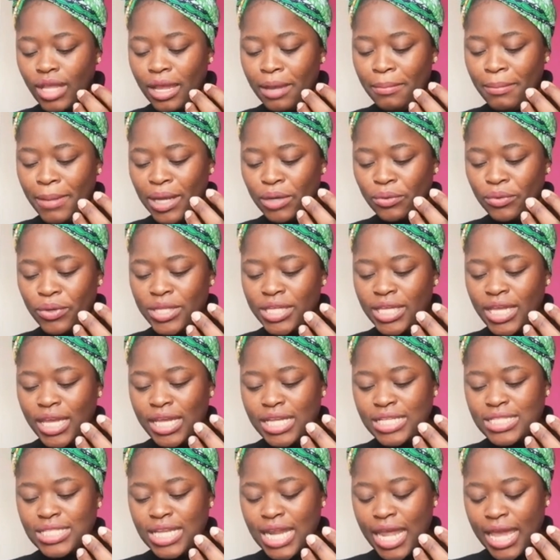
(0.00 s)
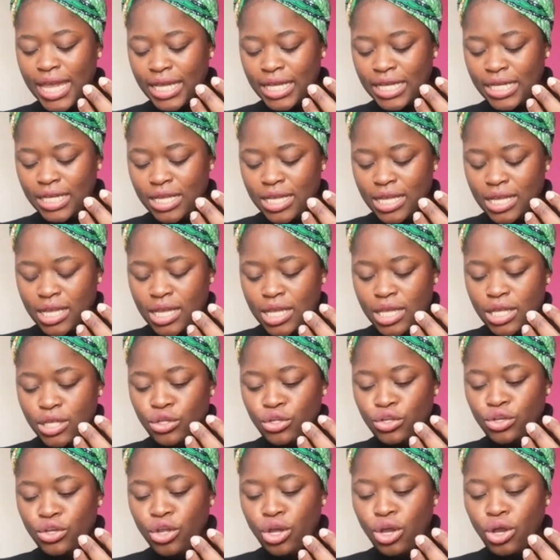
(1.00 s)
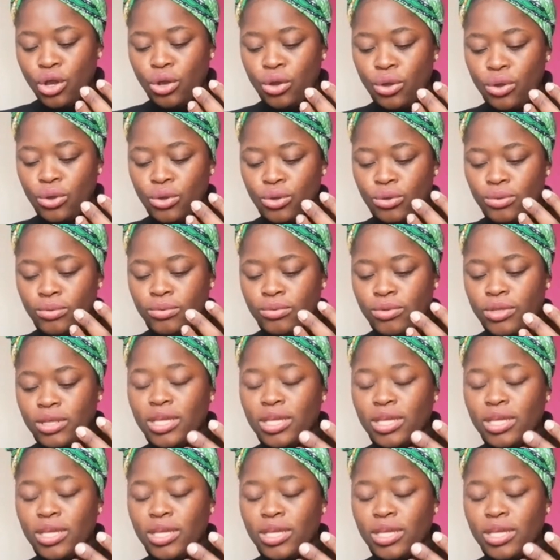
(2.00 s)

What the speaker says: mangwenya, it's like, you know,